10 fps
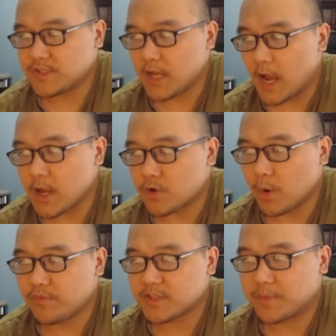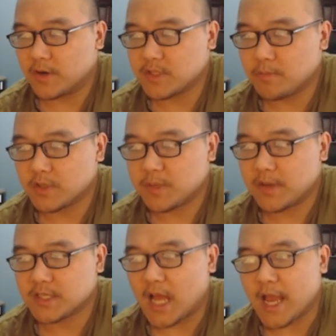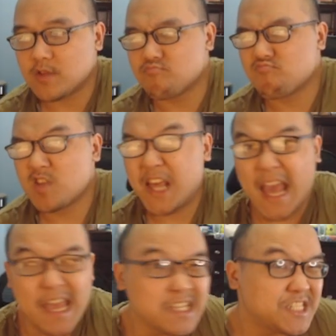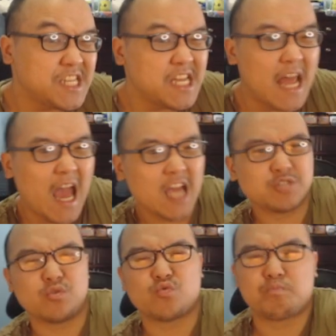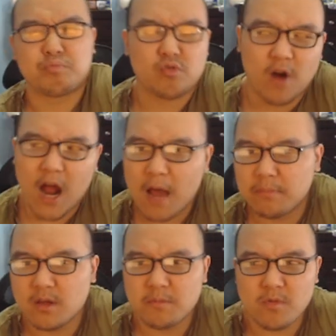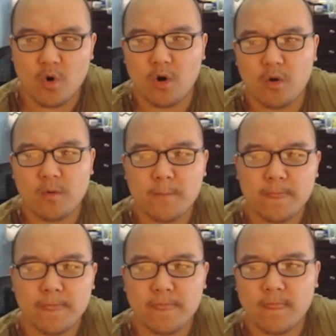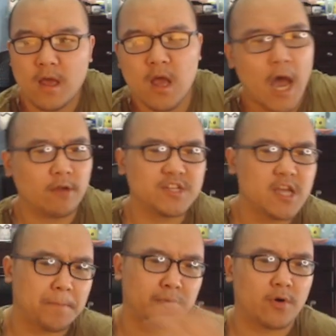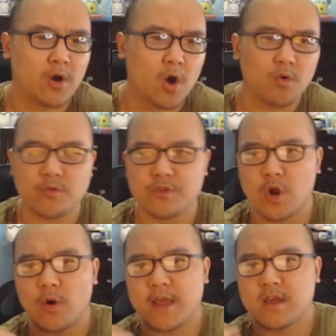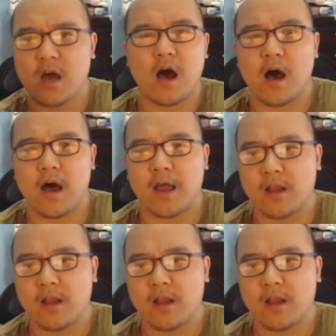I agree with this person mostly because I can't see an actual problem. I don't see a pro nor a con